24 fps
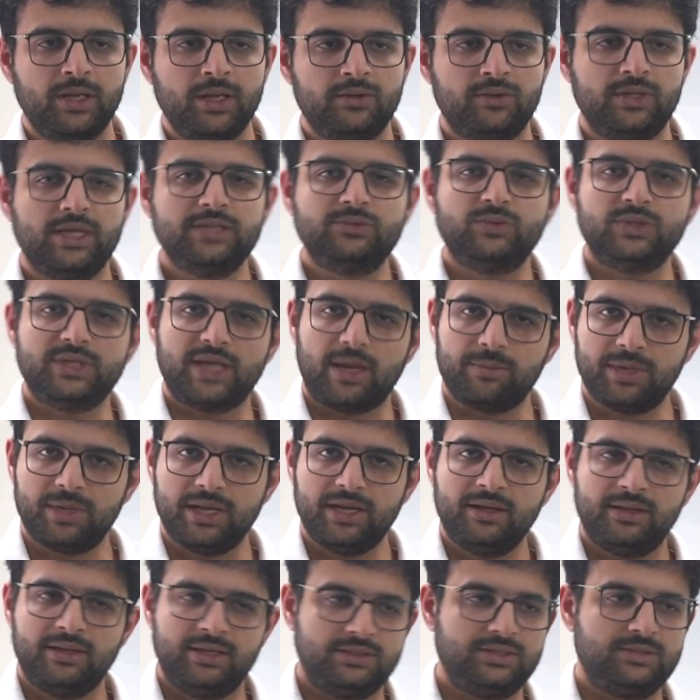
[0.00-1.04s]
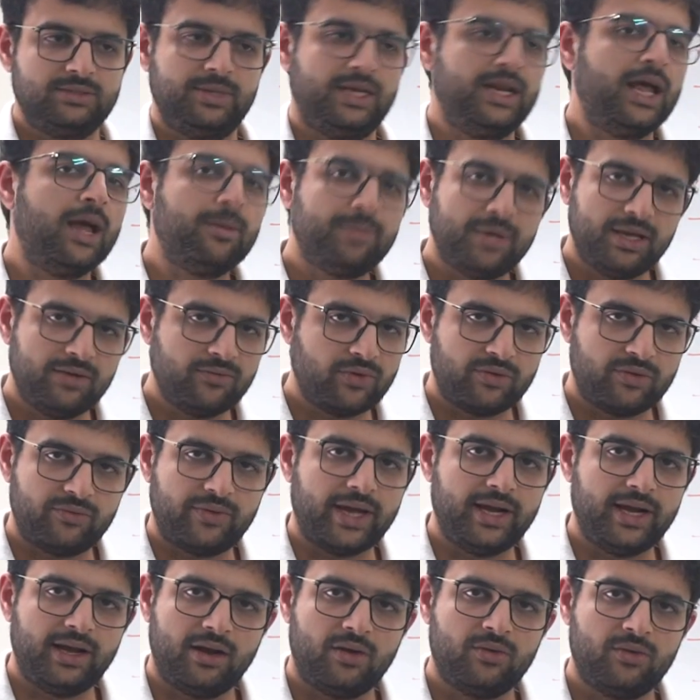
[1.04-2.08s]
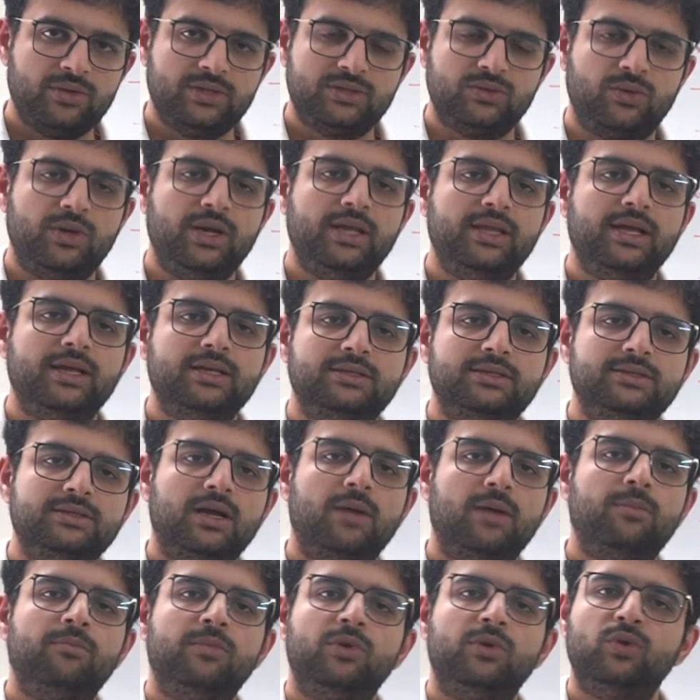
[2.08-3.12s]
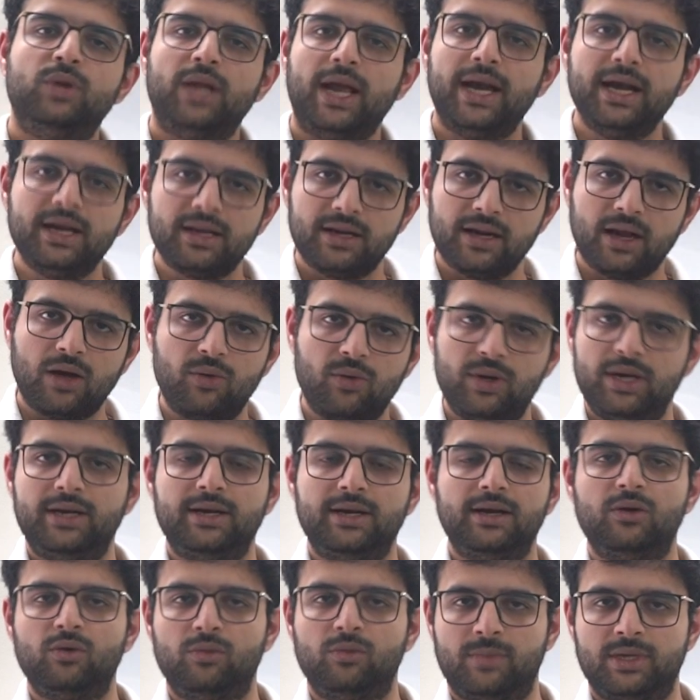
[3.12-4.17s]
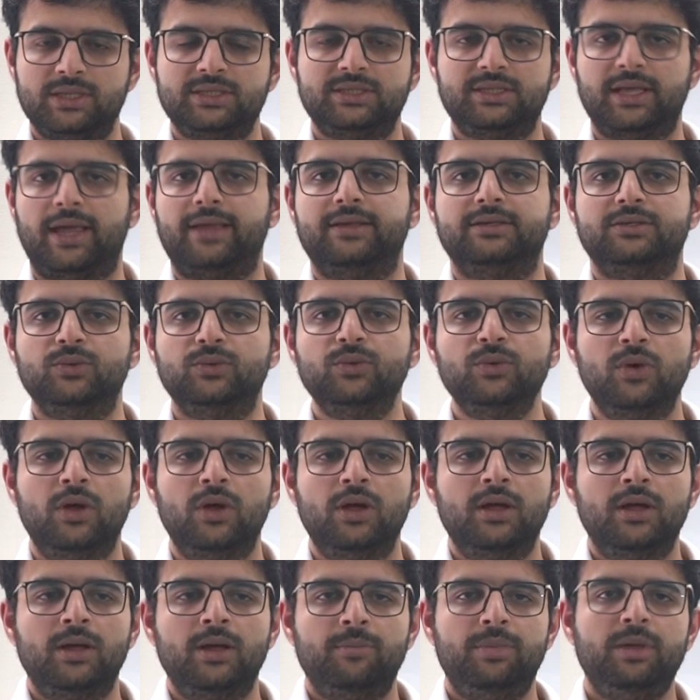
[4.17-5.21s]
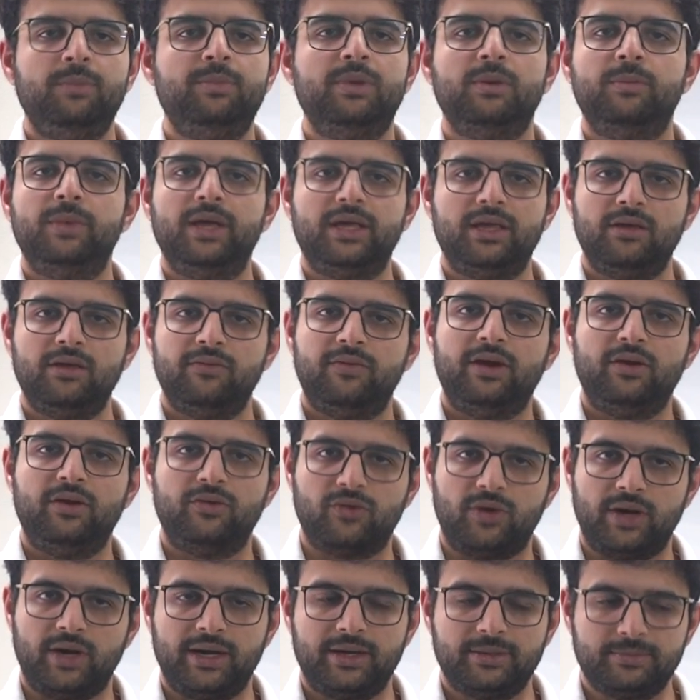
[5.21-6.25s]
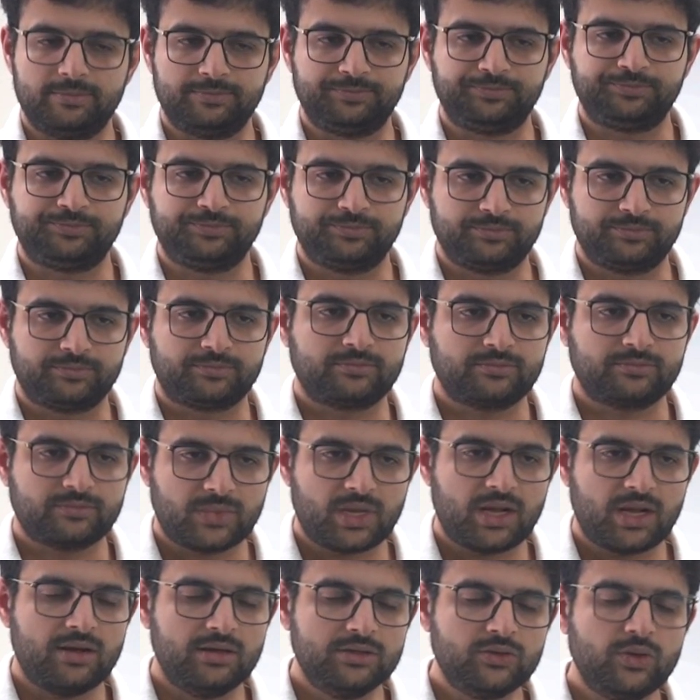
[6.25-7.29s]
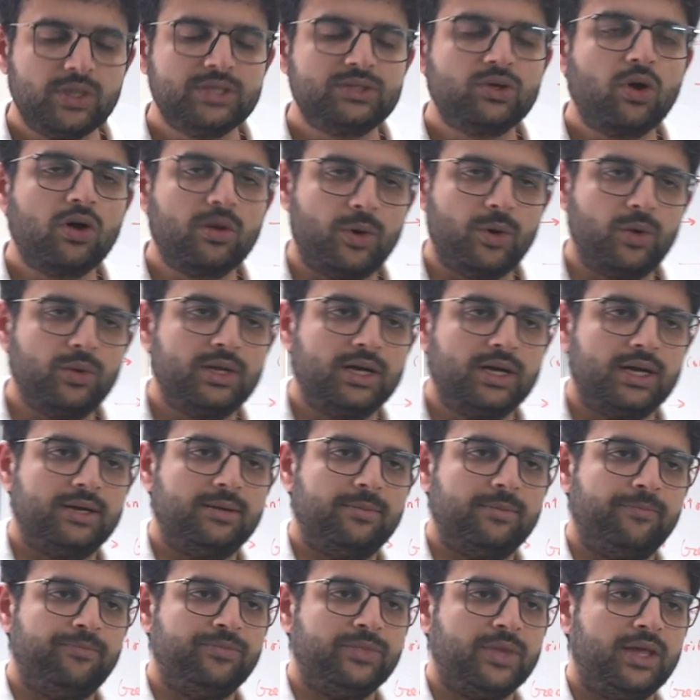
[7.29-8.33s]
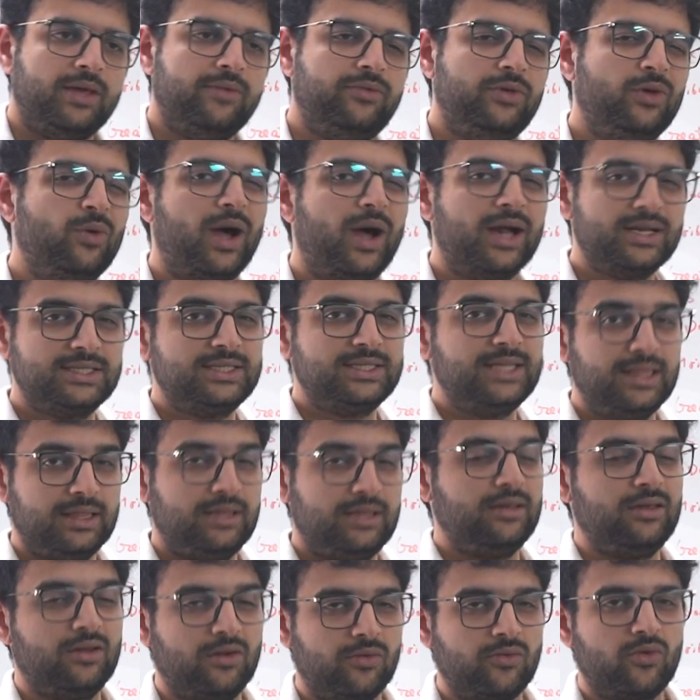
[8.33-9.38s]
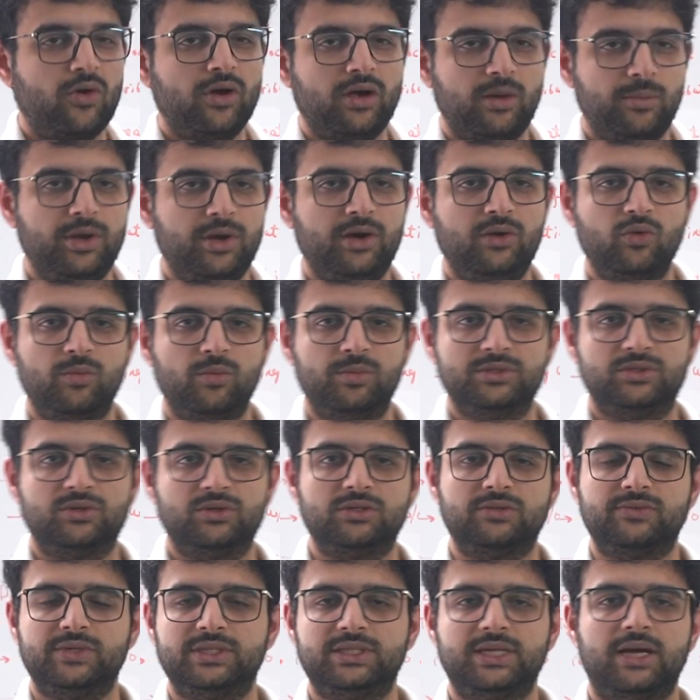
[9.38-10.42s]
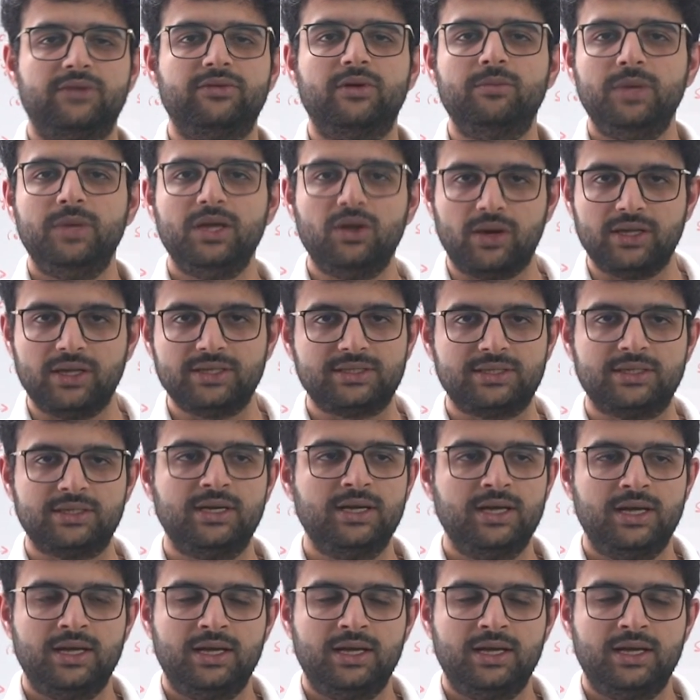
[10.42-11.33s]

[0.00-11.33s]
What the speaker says: So that's what's happening. This has been happening for a while now. It's only that it's come to light now a little too much thanks to people making videos on it. So let's talk about if you are still thinking of contributing to open source, which if I'm being honest,